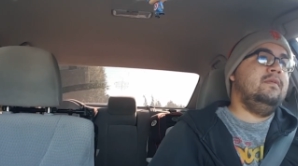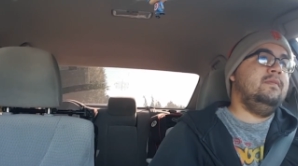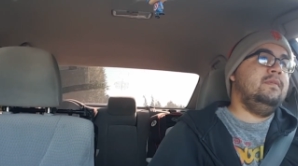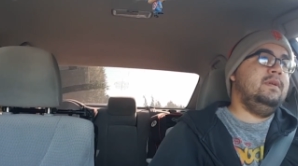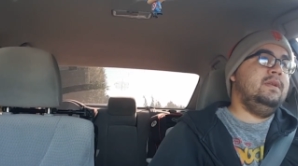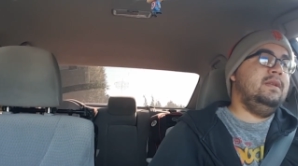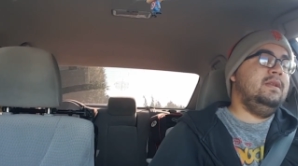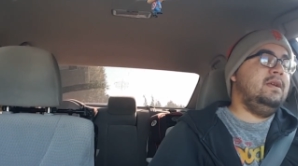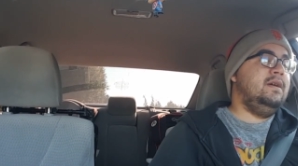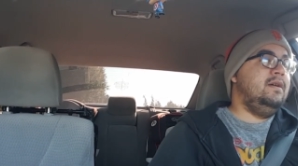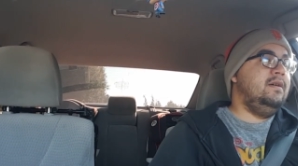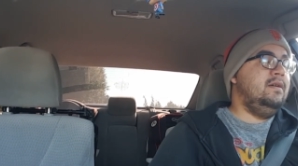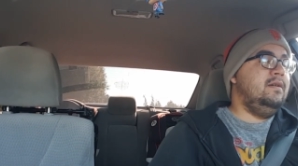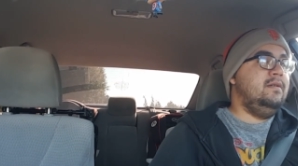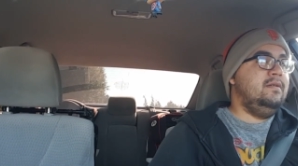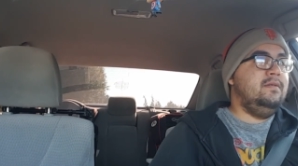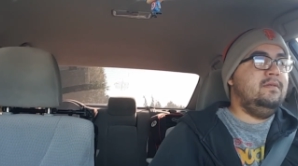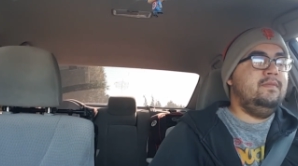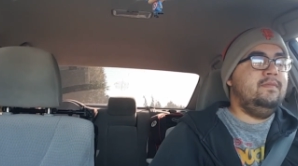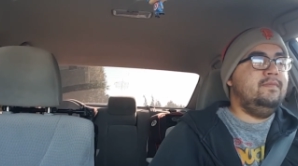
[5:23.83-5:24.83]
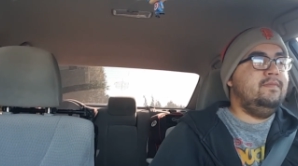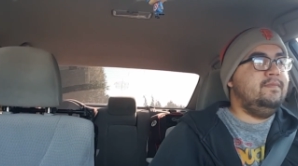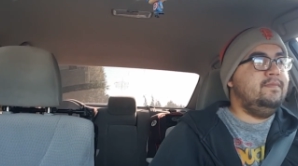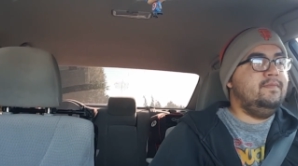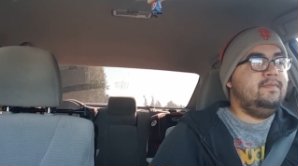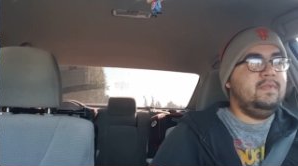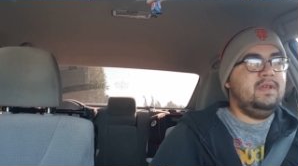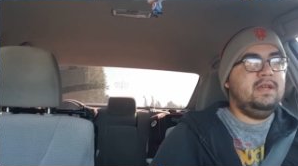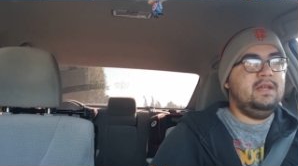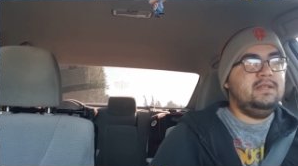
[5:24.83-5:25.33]
I mean, no.
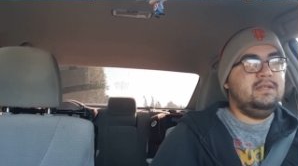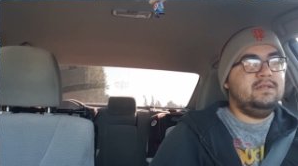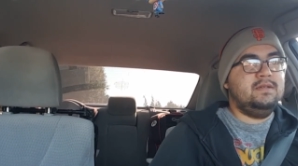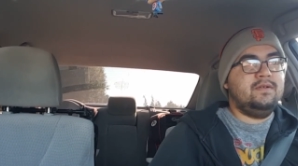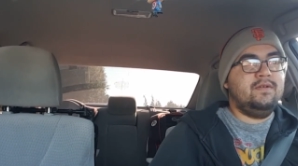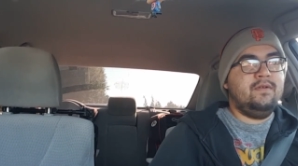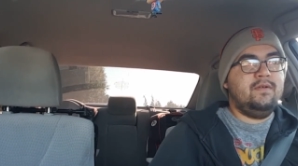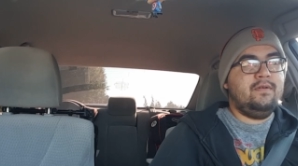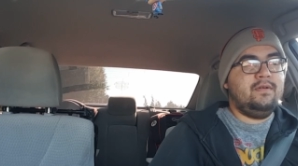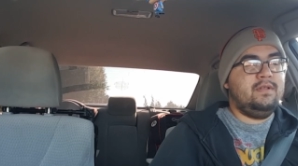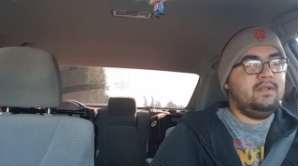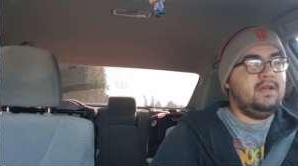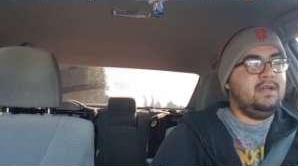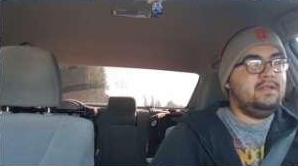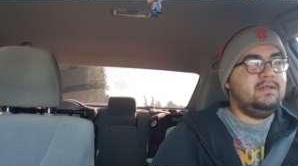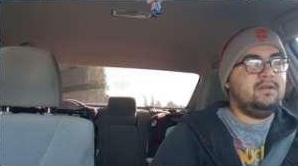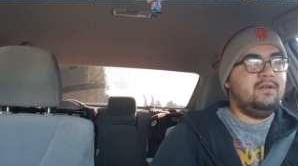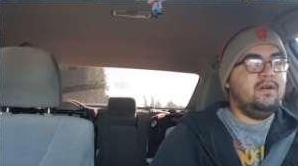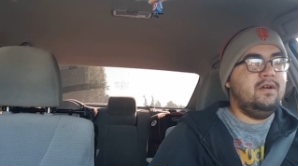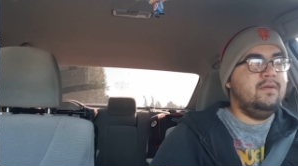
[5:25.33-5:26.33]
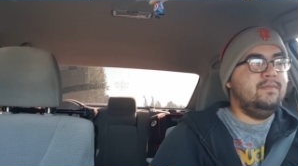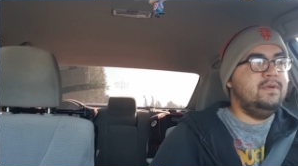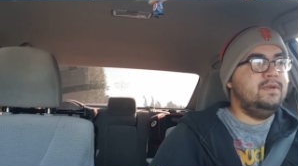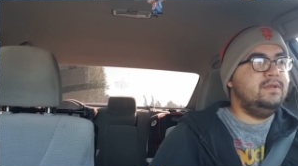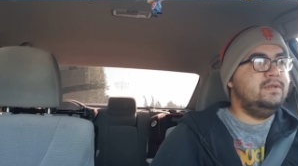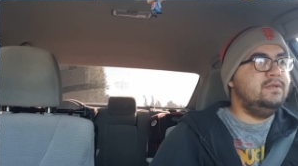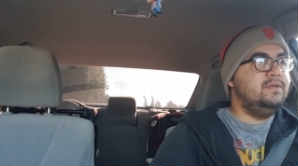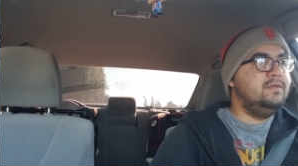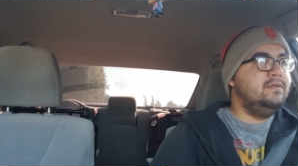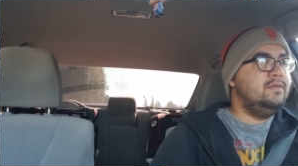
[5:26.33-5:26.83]
That's that's
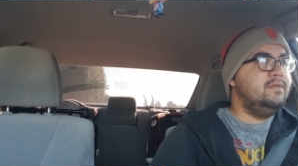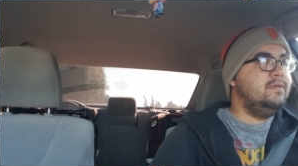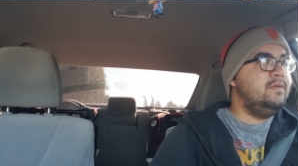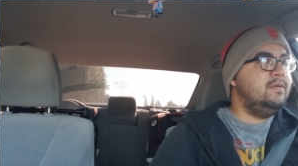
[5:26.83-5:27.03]
garbage.